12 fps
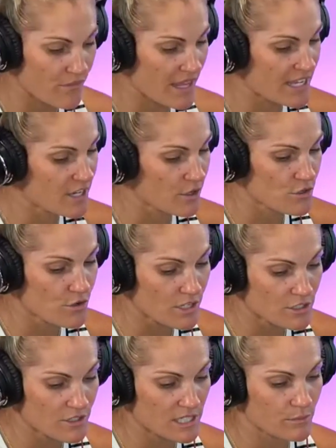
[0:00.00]
like, you can
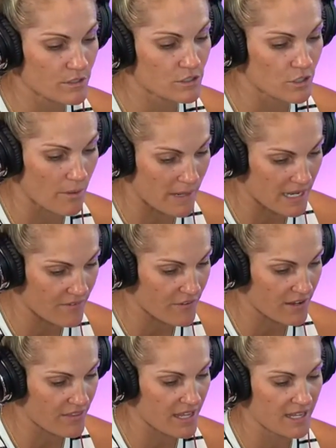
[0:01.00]
do this with so many
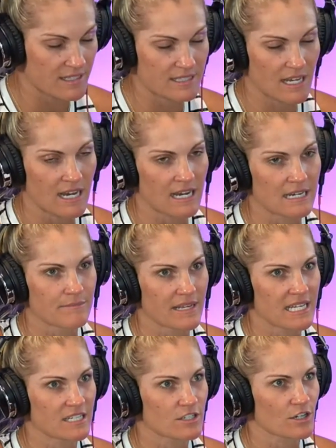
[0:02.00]
different things
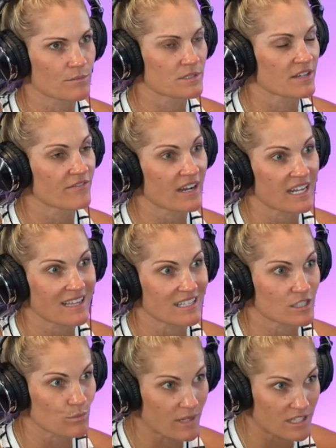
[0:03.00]
in terms of finding
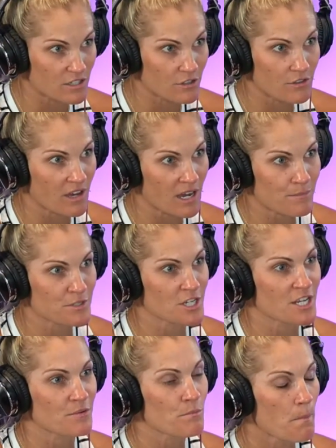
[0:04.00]
that sweet tooth option.